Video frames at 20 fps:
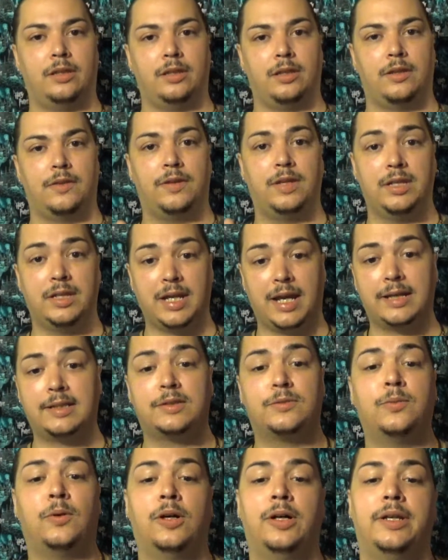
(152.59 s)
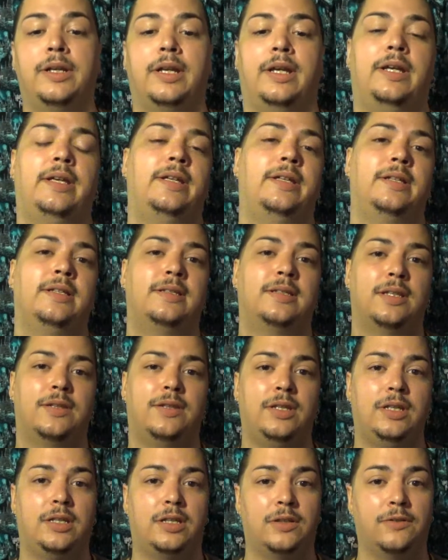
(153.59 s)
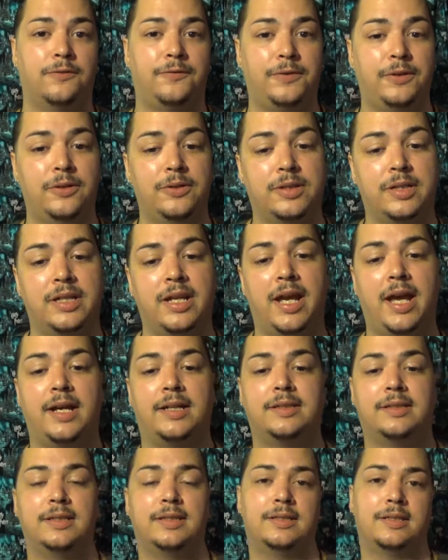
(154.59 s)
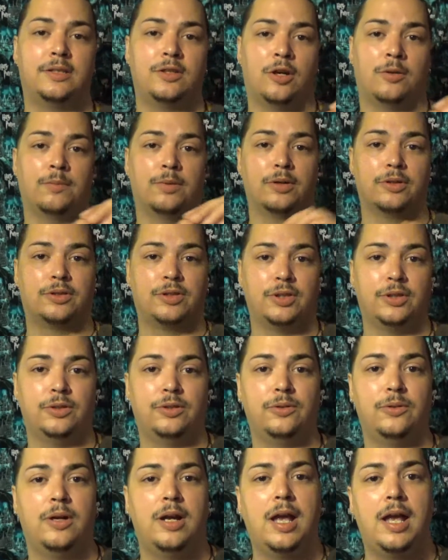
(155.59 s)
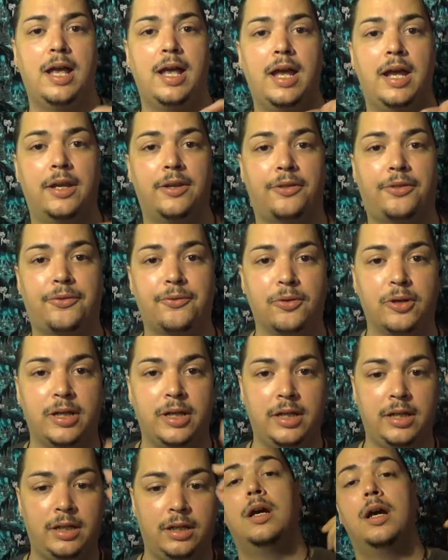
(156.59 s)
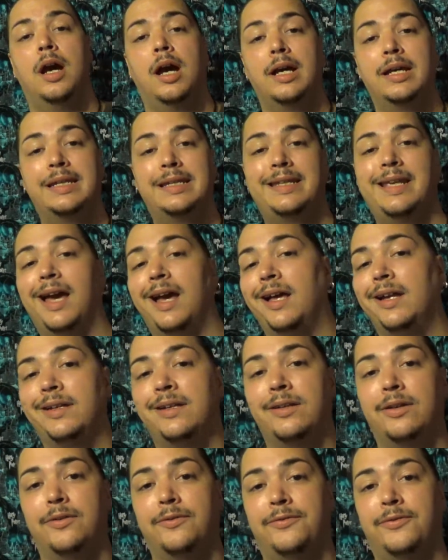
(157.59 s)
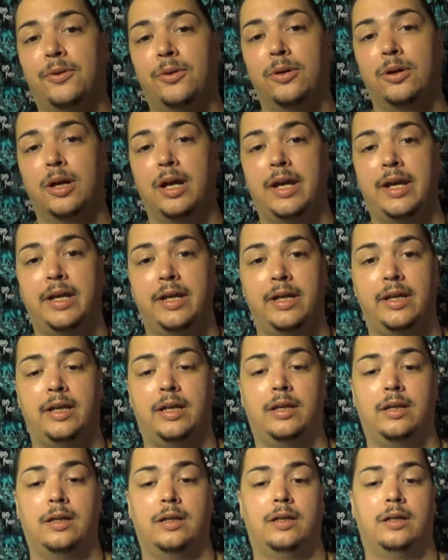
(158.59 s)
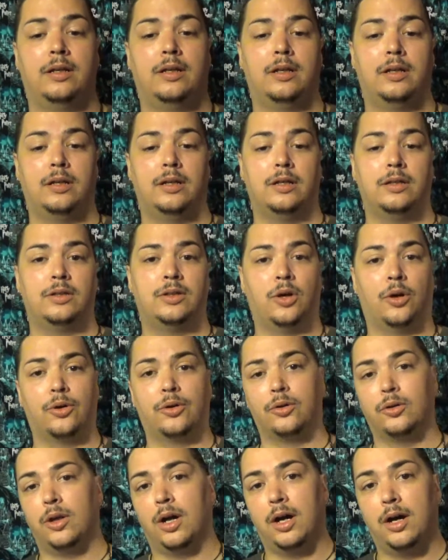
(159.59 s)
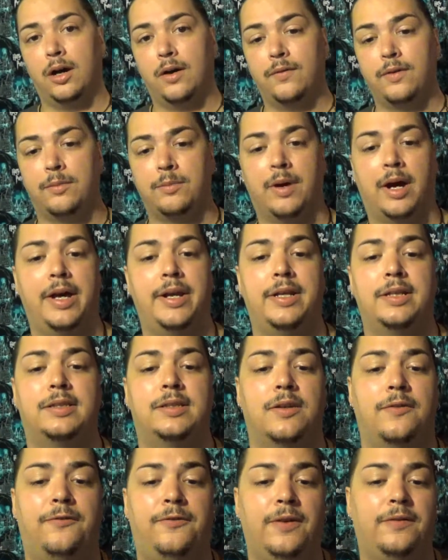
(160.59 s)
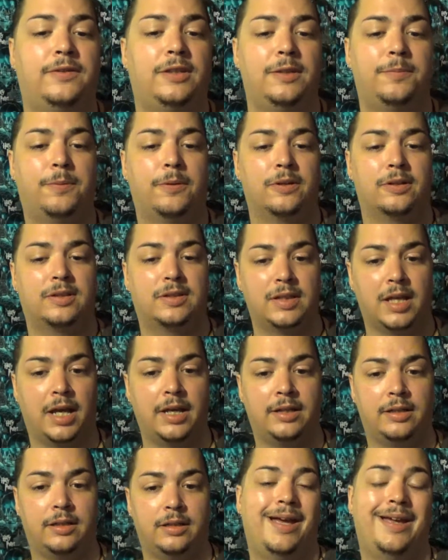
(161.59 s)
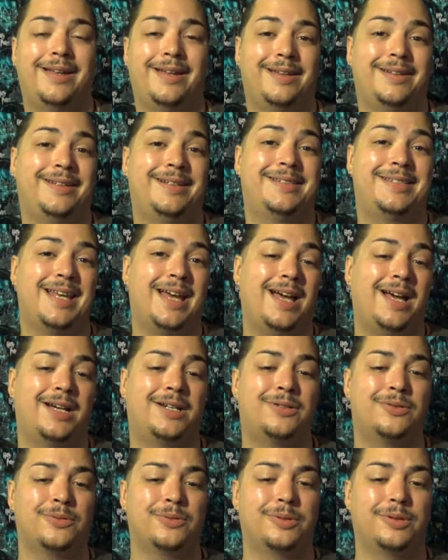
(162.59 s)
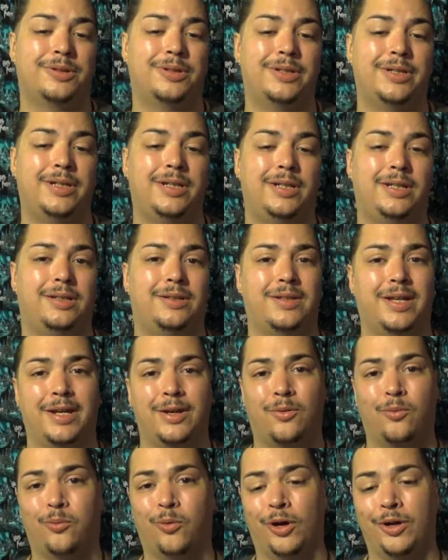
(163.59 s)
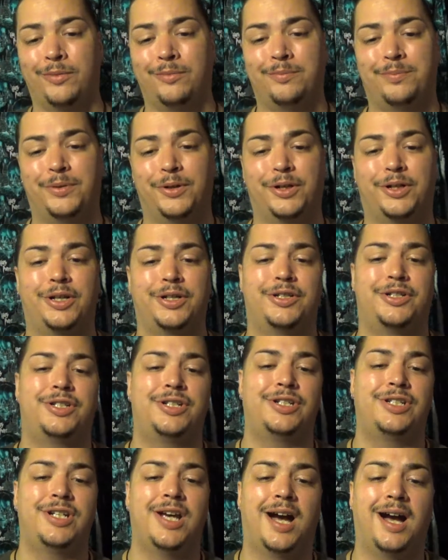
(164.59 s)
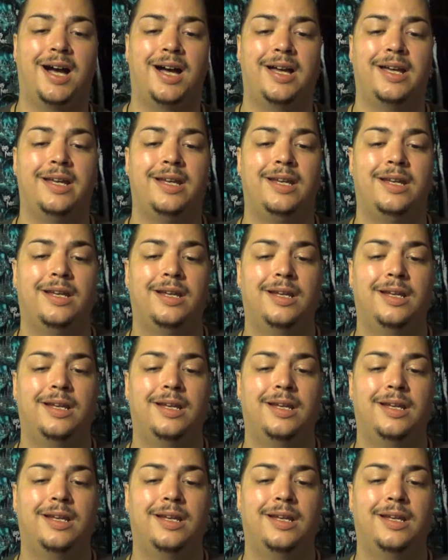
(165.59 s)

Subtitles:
The next one is the confusion hexes number 2 and 3, again for a total of minus 50%, and it's actually like one book shy